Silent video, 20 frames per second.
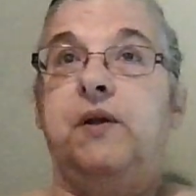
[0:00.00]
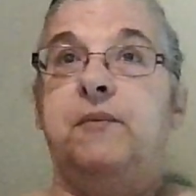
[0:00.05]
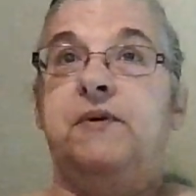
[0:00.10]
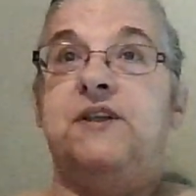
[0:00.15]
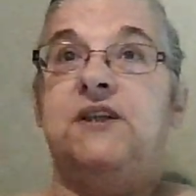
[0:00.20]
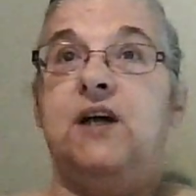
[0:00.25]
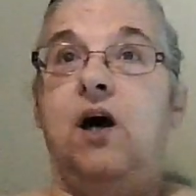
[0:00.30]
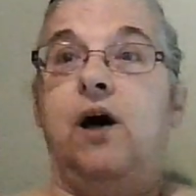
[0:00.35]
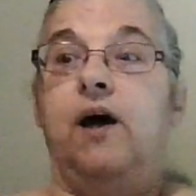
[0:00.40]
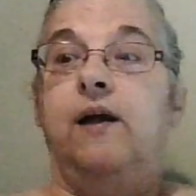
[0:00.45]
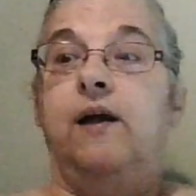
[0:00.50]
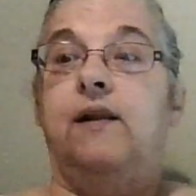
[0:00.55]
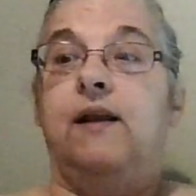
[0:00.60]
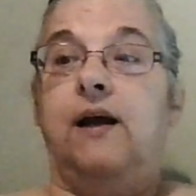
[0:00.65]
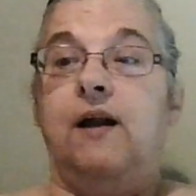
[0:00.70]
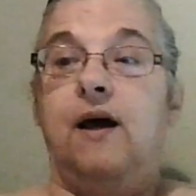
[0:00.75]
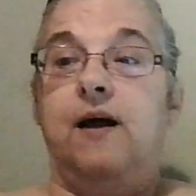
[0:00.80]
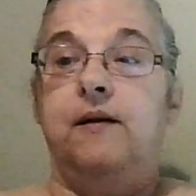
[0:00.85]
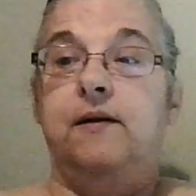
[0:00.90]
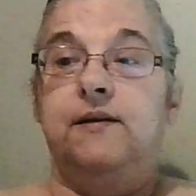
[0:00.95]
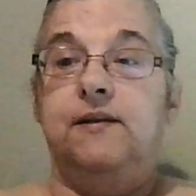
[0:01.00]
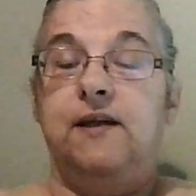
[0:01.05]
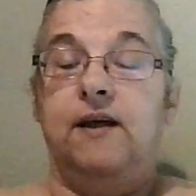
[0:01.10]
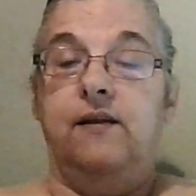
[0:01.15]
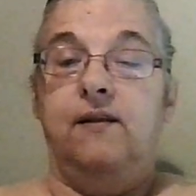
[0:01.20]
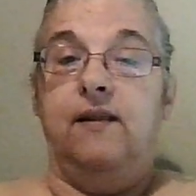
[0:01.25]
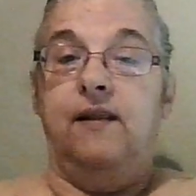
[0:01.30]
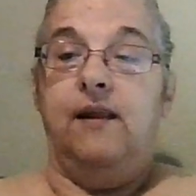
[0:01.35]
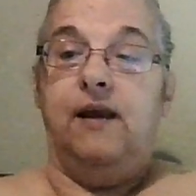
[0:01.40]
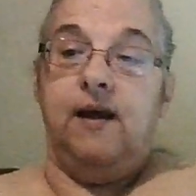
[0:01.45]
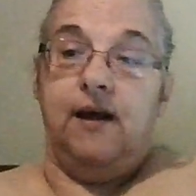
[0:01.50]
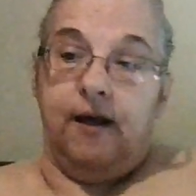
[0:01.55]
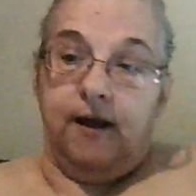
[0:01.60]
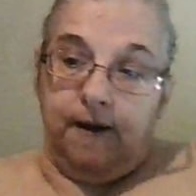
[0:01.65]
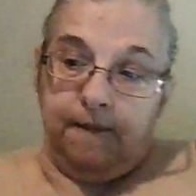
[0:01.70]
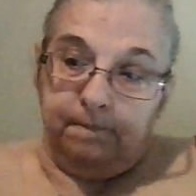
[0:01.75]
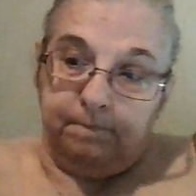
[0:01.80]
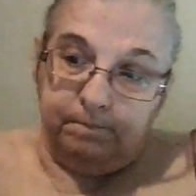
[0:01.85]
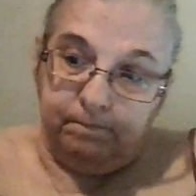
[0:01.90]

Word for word: them aside. Then I did the,